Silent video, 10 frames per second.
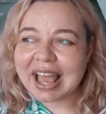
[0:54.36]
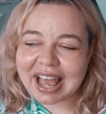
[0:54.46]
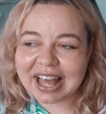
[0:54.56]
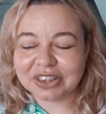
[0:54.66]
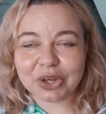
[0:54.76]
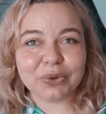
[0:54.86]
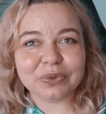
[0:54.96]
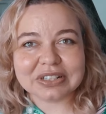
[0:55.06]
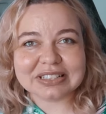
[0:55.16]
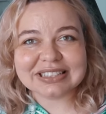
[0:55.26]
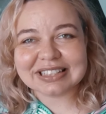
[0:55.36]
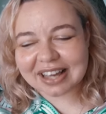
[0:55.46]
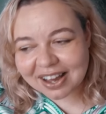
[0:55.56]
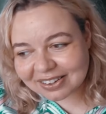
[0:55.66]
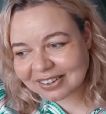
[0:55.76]
and the owners, the
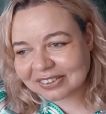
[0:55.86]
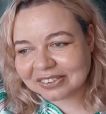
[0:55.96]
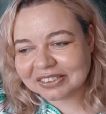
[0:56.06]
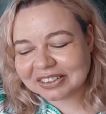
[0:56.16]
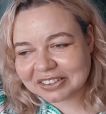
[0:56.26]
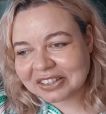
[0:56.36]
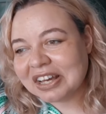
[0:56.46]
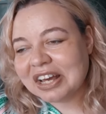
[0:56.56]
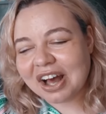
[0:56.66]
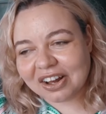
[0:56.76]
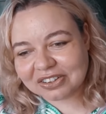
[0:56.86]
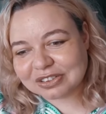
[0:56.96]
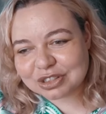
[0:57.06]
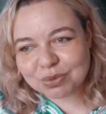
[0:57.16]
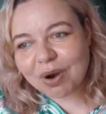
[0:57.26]

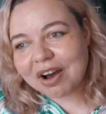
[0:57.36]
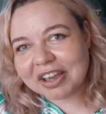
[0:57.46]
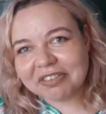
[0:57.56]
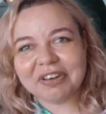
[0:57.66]
uncle's wife,